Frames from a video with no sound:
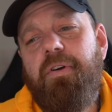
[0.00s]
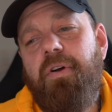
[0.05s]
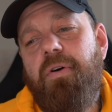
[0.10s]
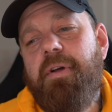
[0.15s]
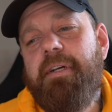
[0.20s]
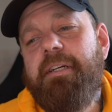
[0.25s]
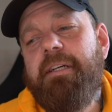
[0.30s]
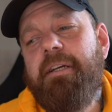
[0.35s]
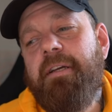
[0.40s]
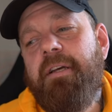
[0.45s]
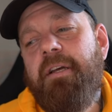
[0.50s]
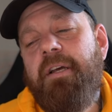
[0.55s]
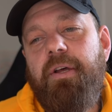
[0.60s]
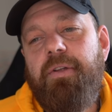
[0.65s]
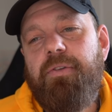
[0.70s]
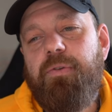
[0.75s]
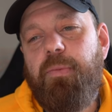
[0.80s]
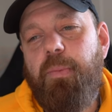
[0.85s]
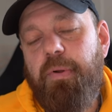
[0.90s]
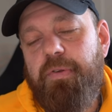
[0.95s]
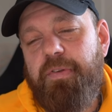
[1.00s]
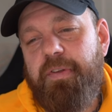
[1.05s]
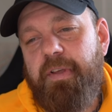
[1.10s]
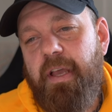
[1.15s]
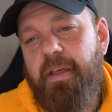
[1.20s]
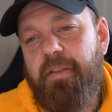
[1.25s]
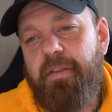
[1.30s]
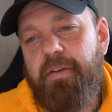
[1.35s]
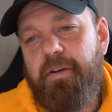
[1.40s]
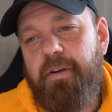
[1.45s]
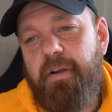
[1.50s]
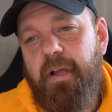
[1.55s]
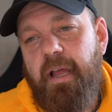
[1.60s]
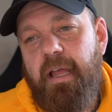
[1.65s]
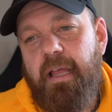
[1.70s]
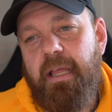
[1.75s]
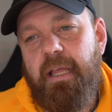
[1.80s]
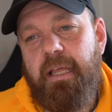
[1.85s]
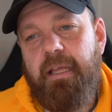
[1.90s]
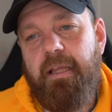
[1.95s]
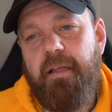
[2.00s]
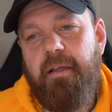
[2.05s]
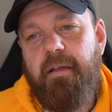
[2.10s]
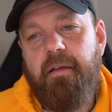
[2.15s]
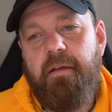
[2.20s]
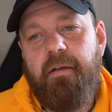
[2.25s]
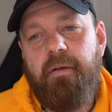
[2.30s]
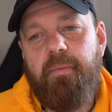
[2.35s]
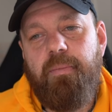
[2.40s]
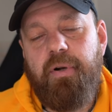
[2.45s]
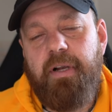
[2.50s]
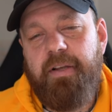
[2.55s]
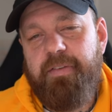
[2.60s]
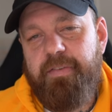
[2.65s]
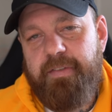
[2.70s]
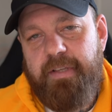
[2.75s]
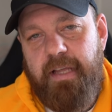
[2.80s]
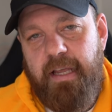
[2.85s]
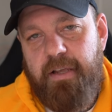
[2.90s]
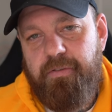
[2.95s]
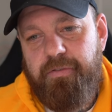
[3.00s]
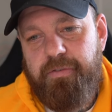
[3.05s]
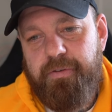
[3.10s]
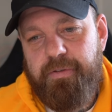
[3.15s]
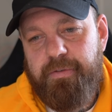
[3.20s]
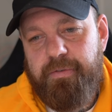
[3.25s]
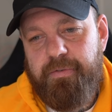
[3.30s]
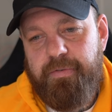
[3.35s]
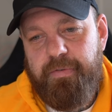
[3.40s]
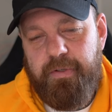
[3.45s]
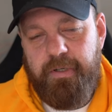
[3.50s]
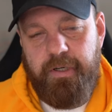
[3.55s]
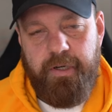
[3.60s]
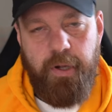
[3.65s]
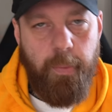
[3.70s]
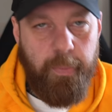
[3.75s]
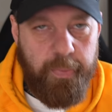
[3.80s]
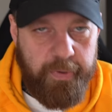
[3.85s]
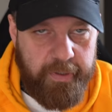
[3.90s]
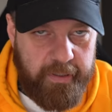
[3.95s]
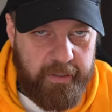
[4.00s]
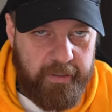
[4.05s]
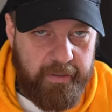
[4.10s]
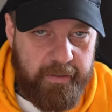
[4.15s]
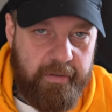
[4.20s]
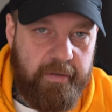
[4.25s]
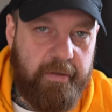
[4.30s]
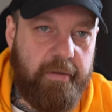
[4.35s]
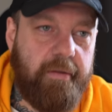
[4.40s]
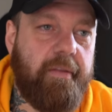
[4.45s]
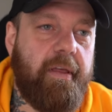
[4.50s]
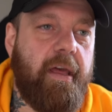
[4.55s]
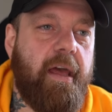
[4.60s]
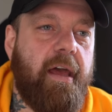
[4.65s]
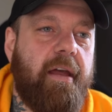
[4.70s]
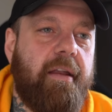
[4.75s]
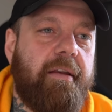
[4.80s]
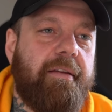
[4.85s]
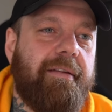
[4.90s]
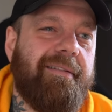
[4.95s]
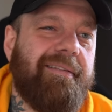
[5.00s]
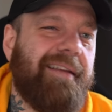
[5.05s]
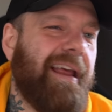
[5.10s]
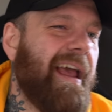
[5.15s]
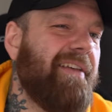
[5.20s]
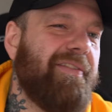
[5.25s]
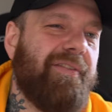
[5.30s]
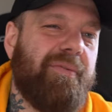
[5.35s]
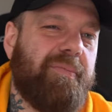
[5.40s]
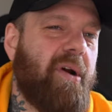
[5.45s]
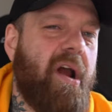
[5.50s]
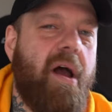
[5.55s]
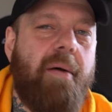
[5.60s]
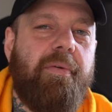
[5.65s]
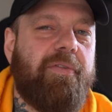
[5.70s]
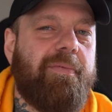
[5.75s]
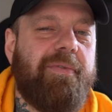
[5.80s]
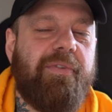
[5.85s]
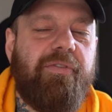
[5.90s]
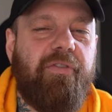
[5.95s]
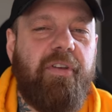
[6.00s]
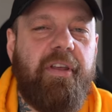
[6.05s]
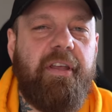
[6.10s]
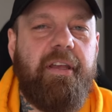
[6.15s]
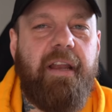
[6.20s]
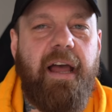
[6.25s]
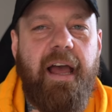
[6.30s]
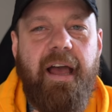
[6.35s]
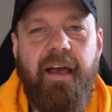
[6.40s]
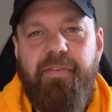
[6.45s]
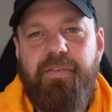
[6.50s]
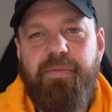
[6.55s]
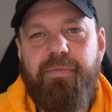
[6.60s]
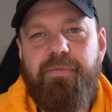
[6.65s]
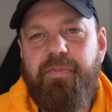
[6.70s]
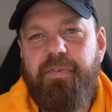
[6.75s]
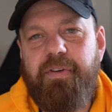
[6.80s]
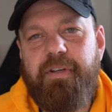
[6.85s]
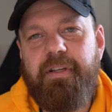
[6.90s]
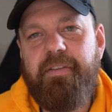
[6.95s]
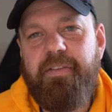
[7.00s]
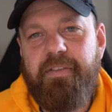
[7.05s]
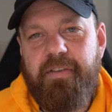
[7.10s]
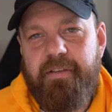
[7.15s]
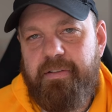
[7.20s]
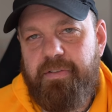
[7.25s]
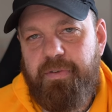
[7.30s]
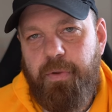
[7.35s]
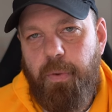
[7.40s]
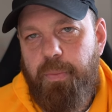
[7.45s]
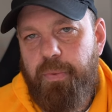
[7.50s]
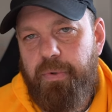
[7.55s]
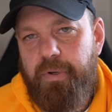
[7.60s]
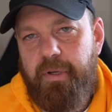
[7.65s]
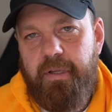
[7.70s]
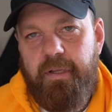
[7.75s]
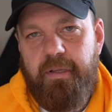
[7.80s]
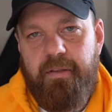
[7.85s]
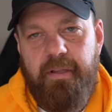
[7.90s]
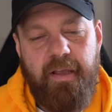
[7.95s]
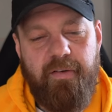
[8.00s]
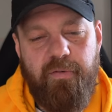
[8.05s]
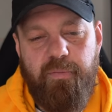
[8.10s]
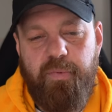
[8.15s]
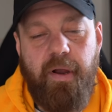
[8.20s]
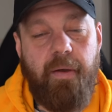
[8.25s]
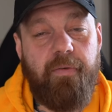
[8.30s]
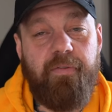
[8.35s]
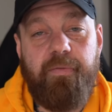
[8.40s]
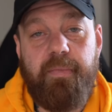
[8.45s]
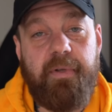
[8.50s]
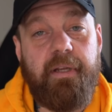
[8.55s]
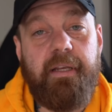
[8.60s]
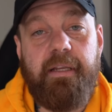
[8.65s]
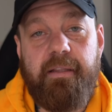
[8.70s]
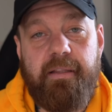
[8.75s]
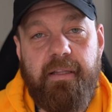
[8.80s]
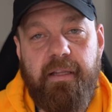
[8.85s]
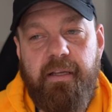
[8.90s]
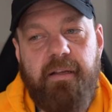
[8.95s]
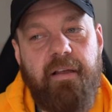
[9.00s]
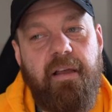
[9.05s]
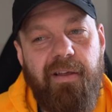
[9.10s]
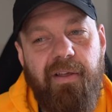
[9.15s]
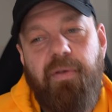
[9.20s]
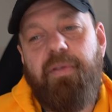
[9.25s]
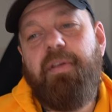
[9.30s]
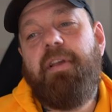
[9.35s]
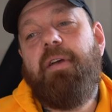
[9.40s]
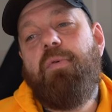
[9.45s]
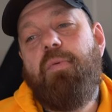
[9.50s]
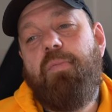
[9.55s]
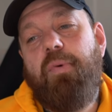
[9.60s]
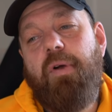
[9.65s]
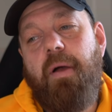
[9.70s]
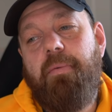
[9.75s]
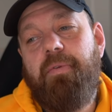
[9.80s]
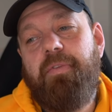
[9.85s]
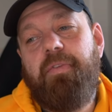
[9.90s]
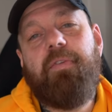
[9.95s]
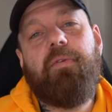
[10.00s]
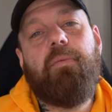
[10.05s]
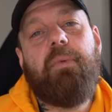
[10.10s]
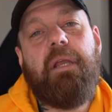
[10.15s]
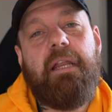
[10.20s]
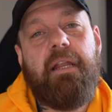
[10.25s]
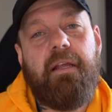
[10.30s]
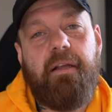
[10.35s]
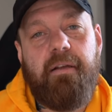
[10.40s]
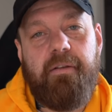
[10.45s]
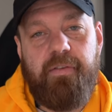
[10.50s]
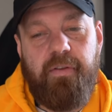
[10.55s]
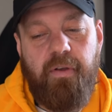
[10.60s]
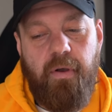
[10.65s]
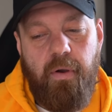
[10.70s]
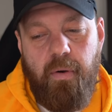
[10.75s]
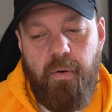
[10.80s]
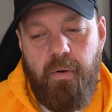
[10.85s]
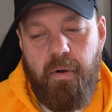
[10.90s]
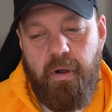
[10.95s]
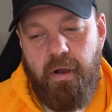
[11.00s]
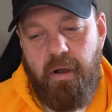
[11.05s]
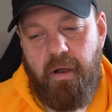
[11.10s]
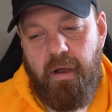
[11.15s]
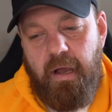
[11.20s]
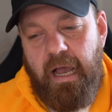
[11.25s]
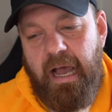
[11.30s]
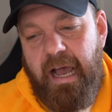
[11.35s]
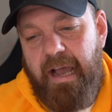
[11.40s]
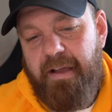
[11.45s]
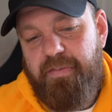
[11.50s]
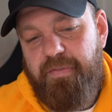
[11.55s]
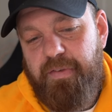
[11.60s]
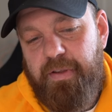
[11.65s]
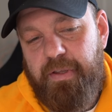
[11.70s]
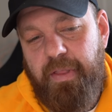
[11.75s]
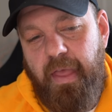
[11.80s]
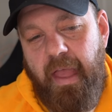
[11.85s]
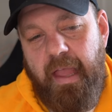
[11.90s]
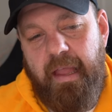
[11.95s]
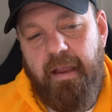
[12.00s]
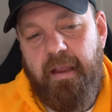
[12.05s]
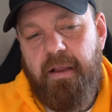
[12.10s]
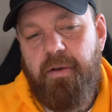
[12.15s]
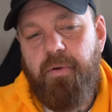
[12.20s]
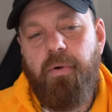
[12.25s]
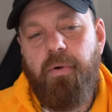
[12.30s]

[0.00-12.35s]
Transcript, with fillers: going to put together a presentation for a company that hasn't promised me shit. I have some friends in this company and they haven't promised me anything. The only thing I've been promised is a meeting. So I feel like in